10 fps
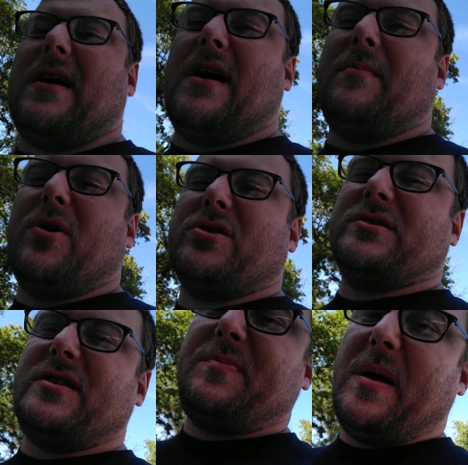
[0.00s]

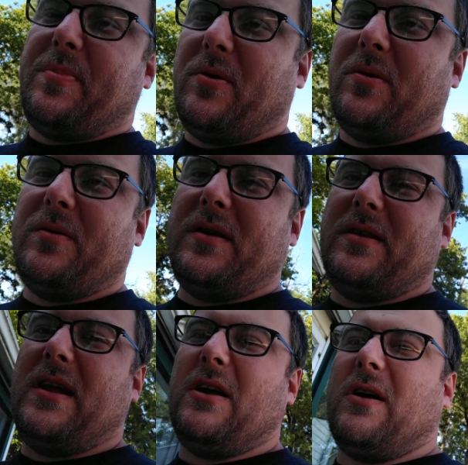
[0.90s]
emergency people
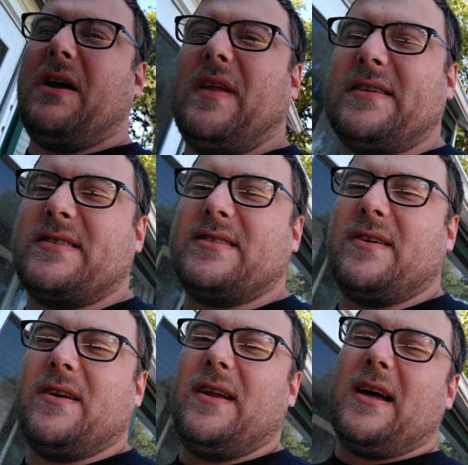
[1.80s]
here if
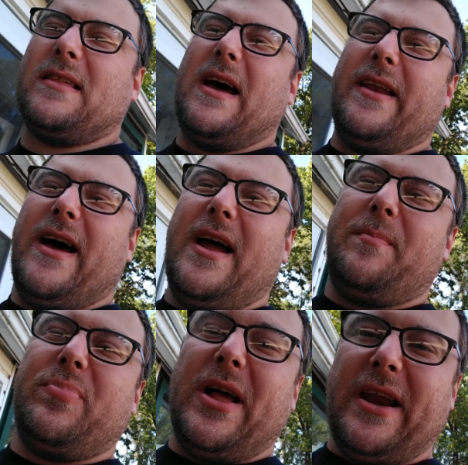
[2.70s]
necessary. Not that
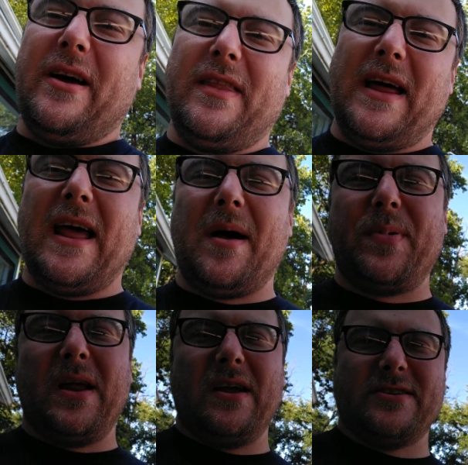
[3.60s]
I'm planning on that
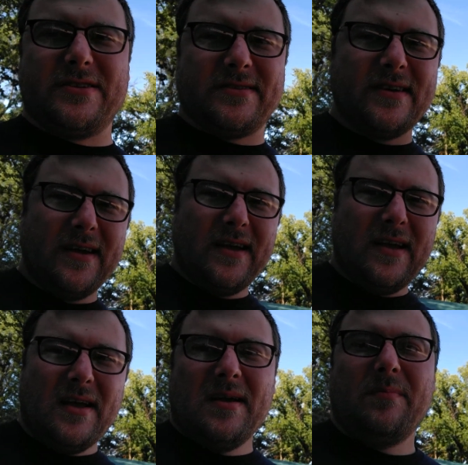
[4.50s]
happening. It's just
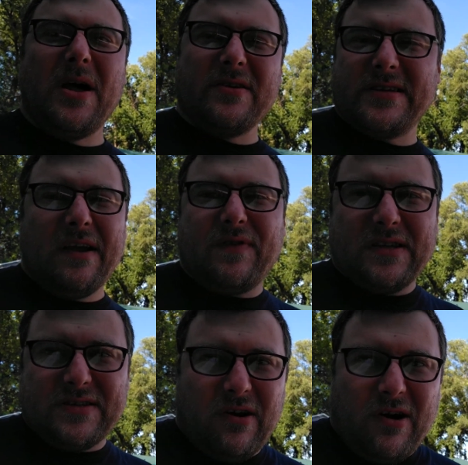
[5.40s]
better safe
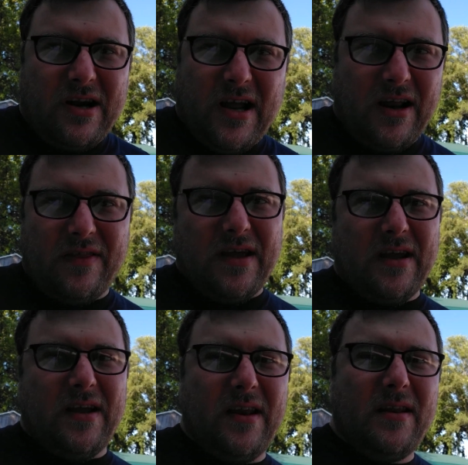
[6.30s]
than sorry kind of
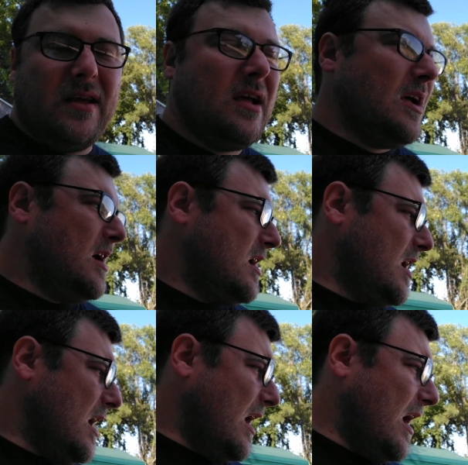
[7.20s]
thing. And
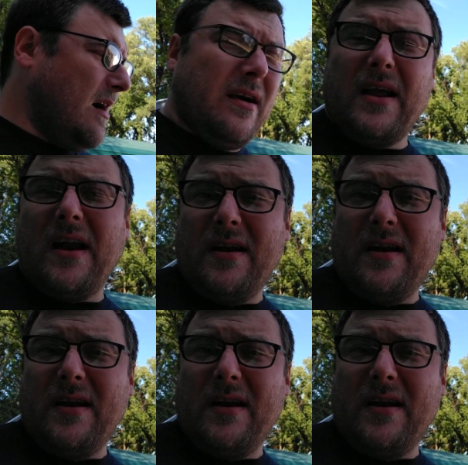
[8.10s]
I already got